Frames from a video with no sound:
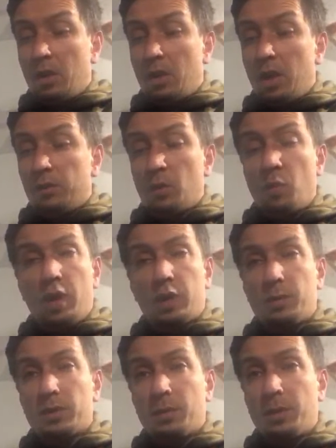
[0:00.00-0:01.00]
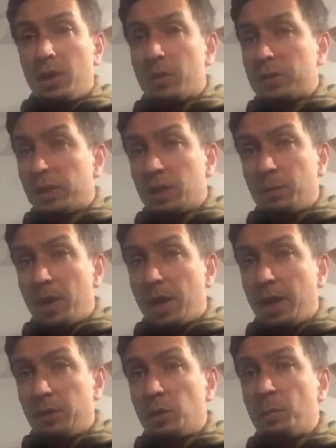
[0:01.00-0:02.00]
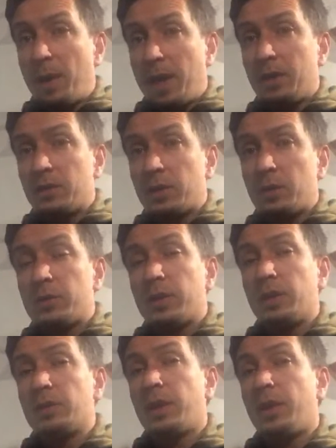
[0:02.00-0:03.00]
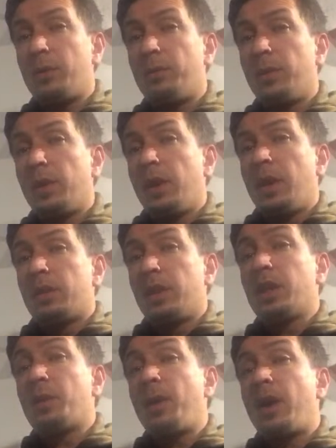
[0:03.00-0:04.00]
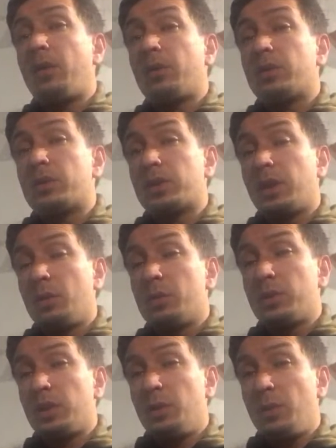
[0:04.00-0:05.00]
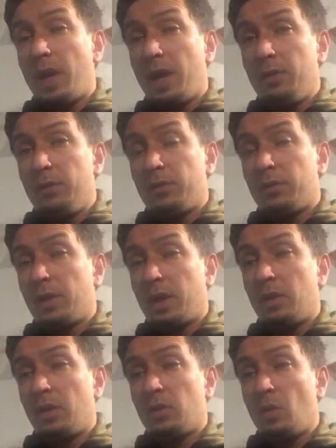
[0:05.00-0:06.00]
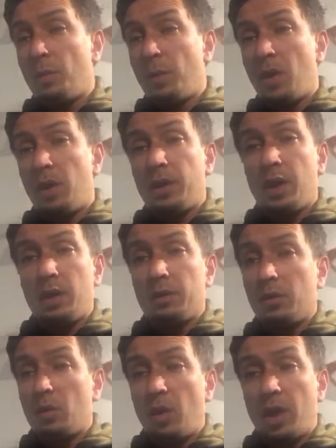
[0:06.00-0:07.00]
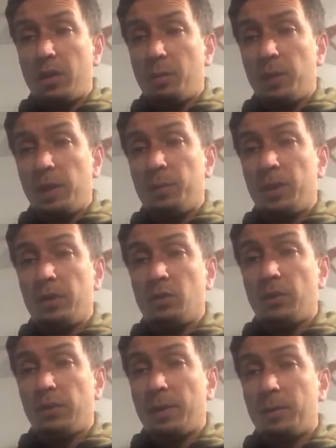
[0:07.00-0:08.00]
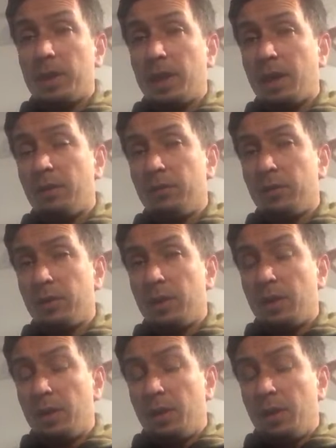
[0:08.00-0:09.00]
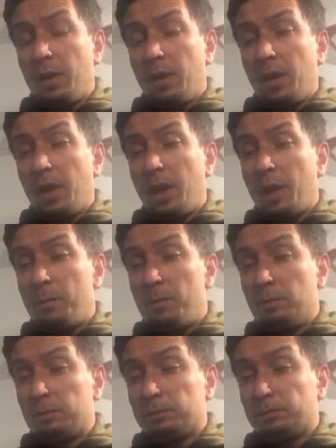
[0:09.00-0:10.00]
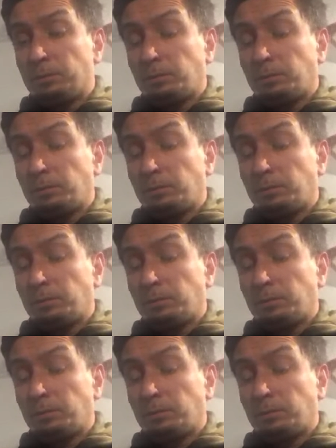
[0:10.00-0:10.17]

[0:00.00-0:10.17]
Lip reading: if you're working with someone else, think about how you balance those things out. Think about the skills that you have and that your partner or other people in your family have. Um,